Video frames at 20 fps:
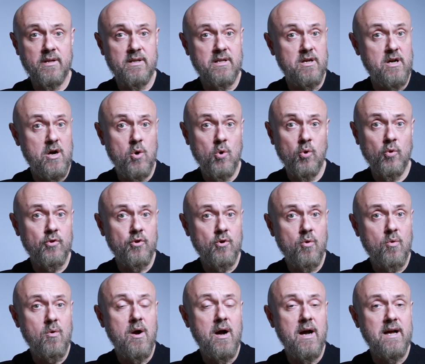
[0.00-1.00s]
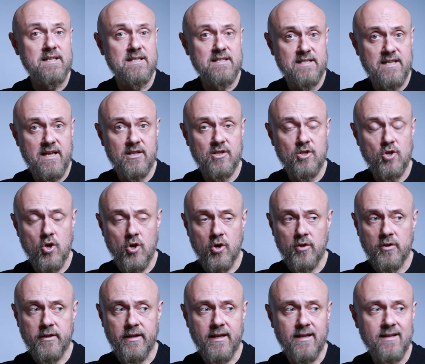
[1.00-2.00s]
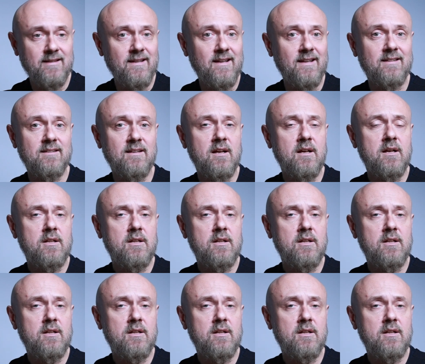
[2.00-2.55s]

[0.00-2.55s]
And although I said earlier that